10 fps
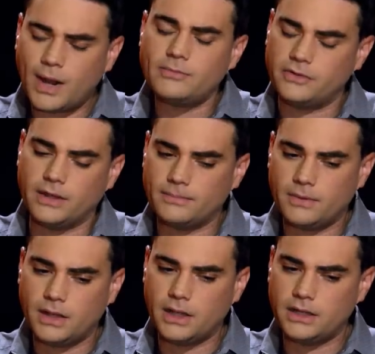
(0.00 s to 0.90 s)
what I'm seeing
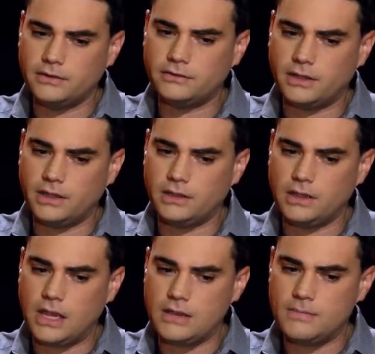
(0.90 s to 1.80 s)
uh, is
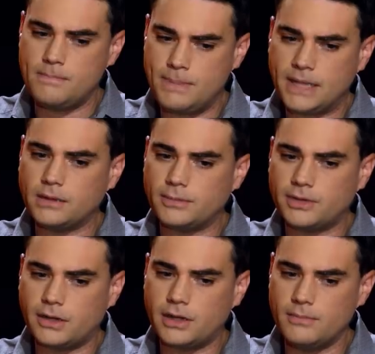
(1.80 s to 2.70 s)
a, a big
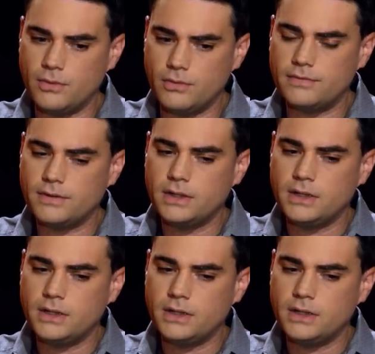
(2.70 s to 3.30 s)
libertarian move,